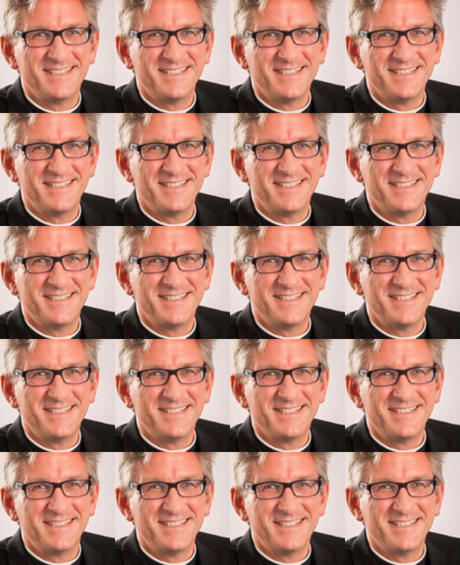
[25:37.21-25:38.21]

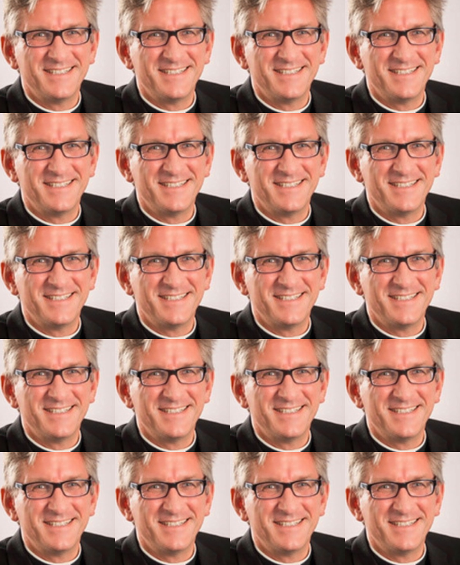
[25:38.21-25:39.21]

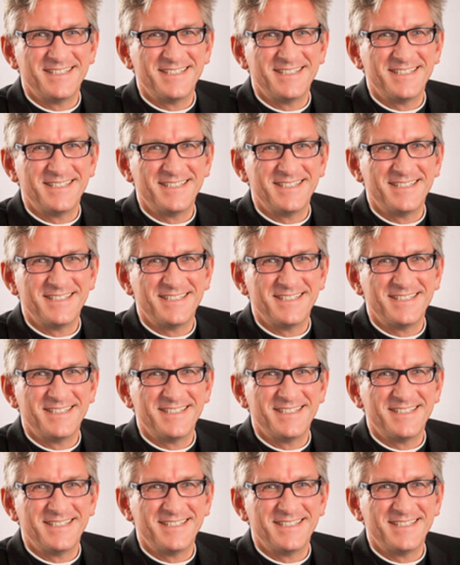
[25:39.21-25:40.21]

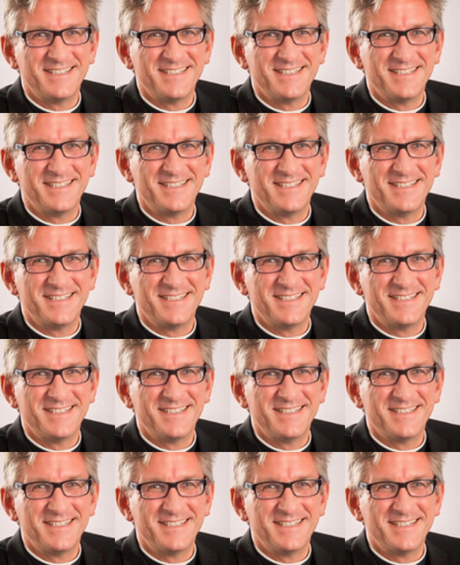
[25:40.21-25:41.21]

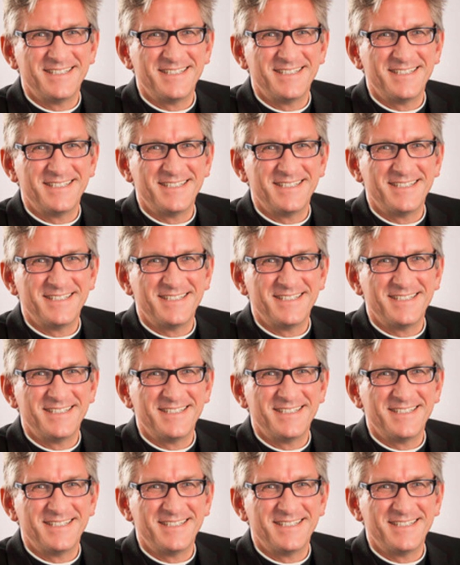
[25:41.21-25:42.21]

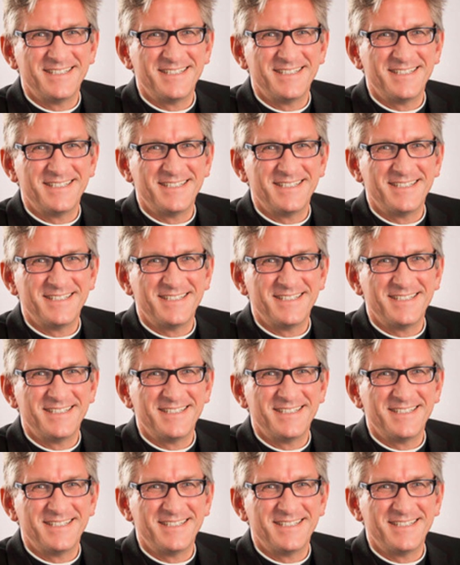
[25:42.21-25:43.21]

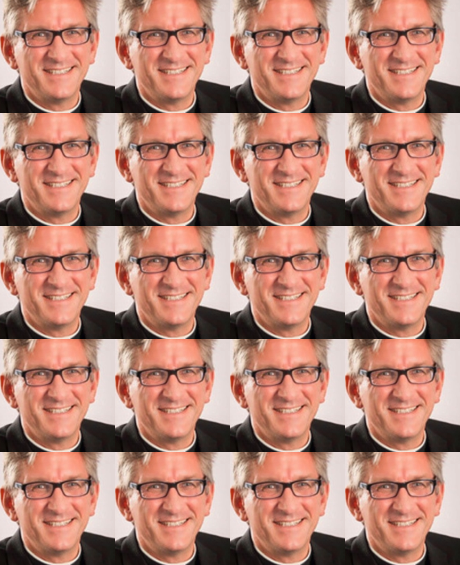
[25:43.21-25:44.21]

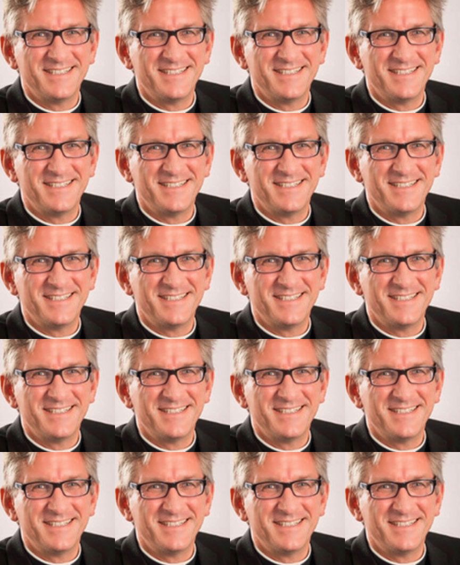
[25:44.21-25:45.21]
(no lip movement)